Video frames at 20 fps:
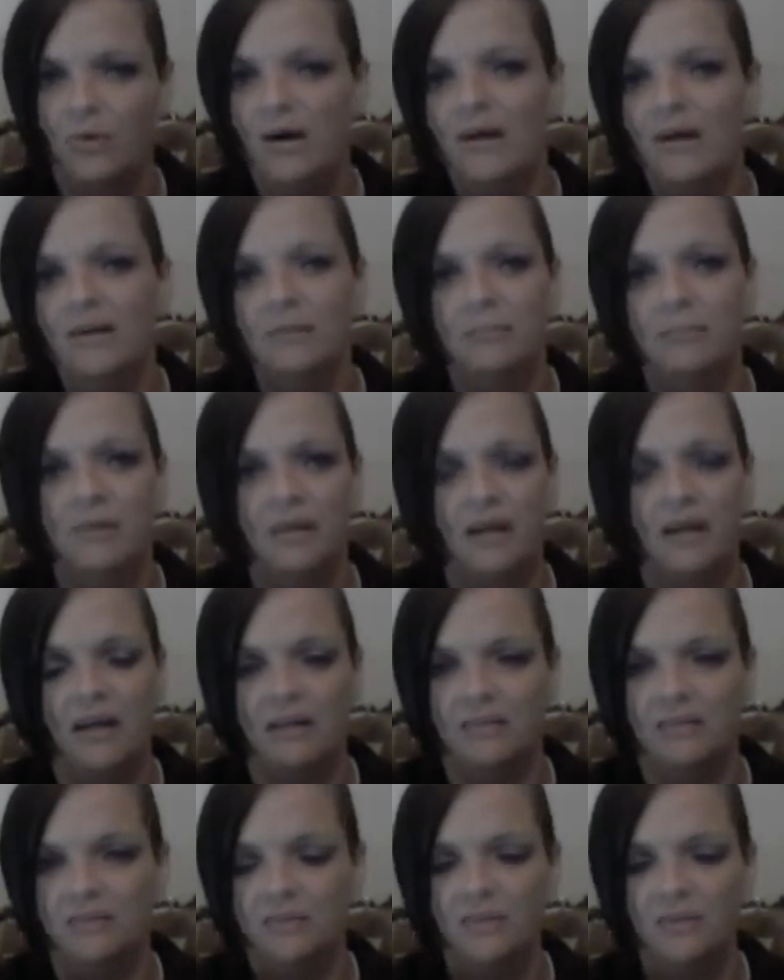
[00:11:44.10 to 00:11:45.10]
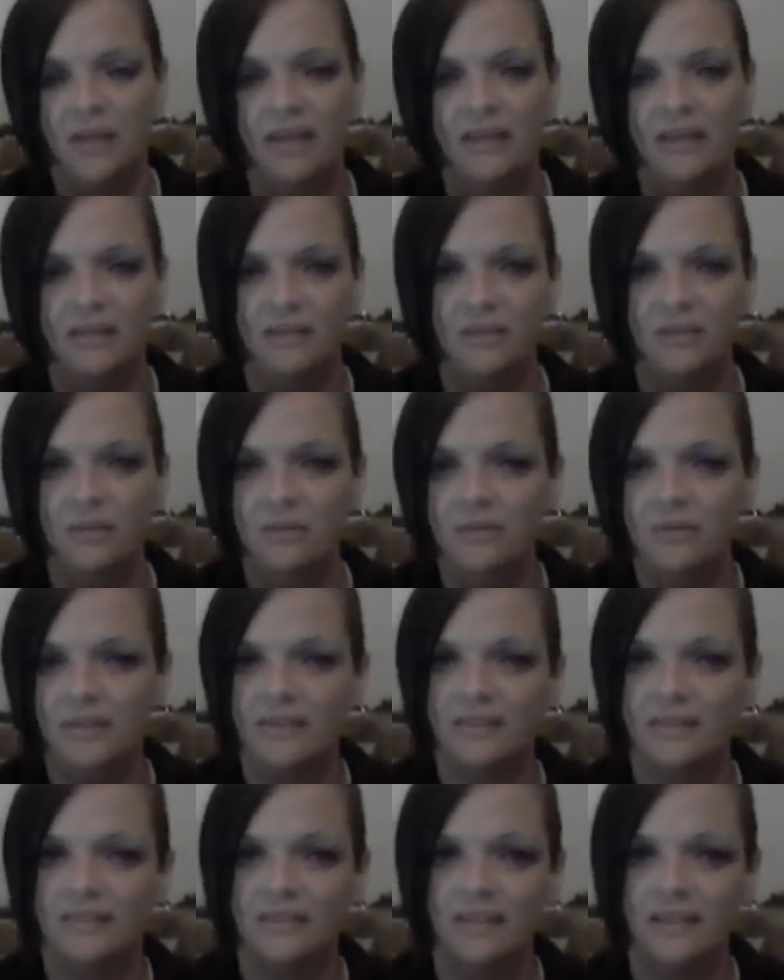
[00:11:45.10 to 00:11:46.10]
why do people? You can't do
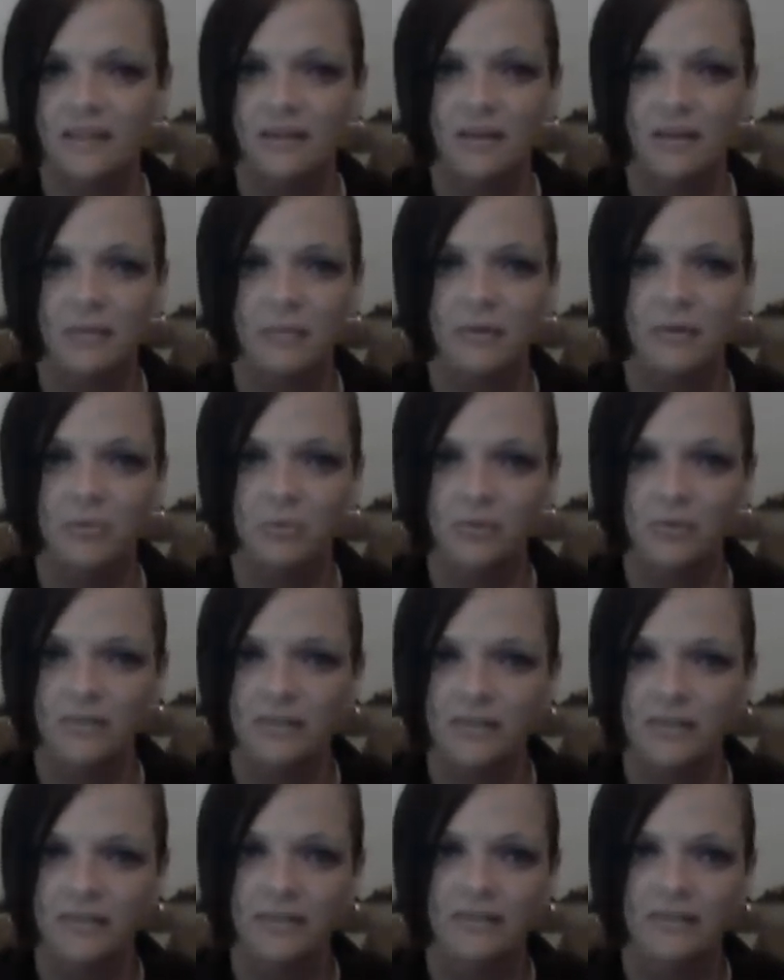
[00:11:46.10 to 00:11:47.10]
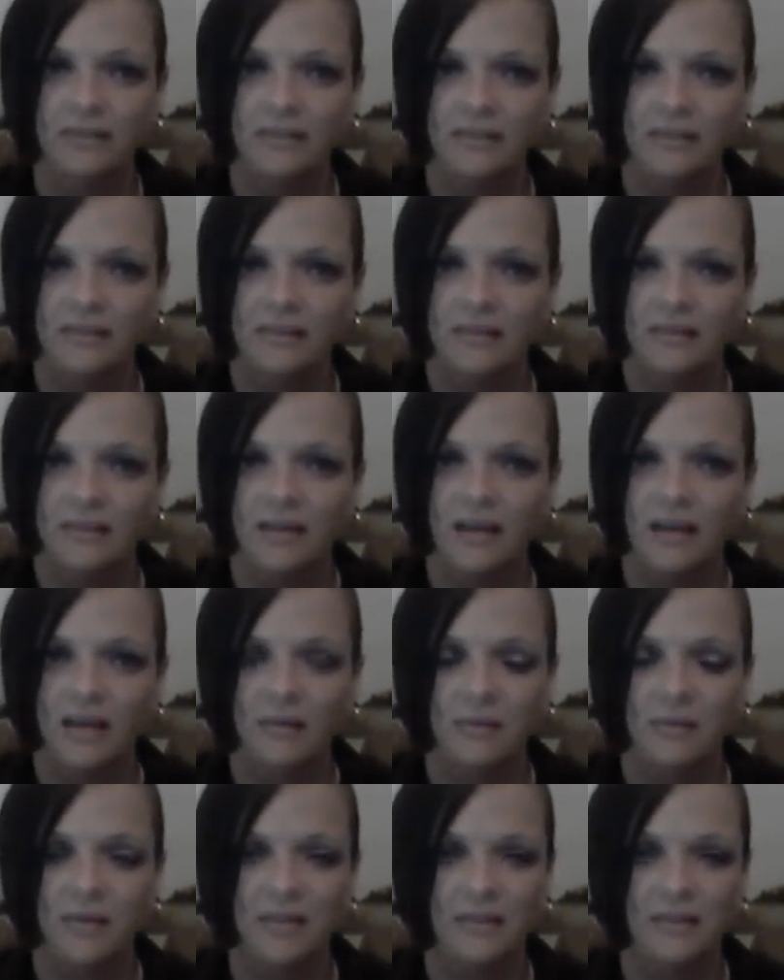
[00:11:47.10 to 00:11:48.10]
this now. I mean, really?
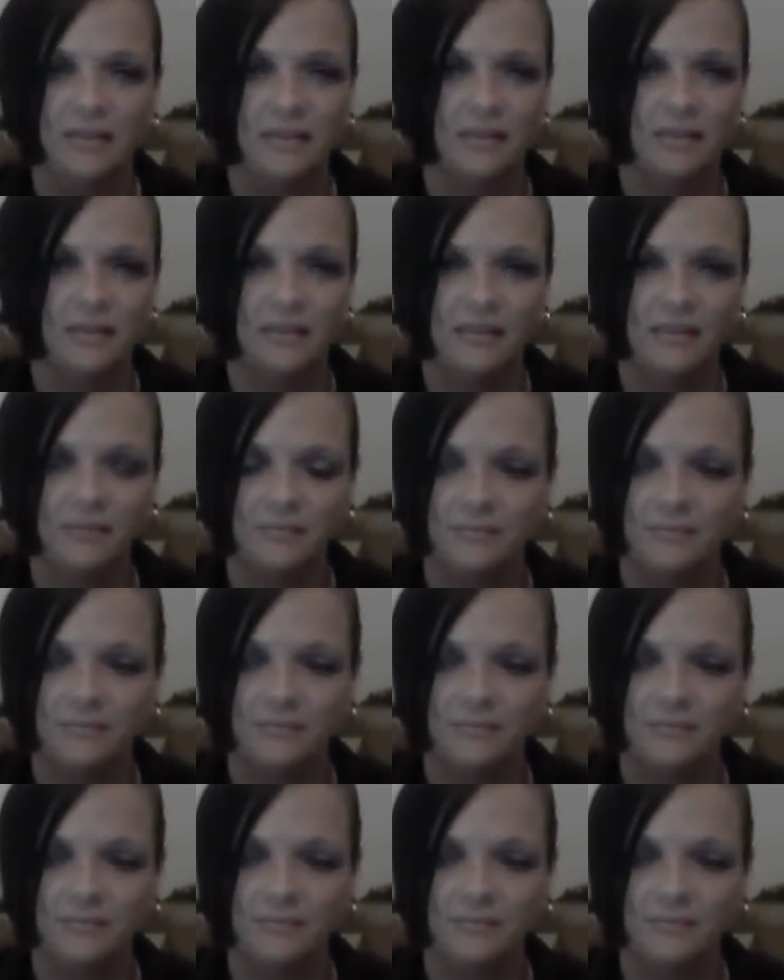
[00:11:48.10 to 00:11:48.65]
I mean.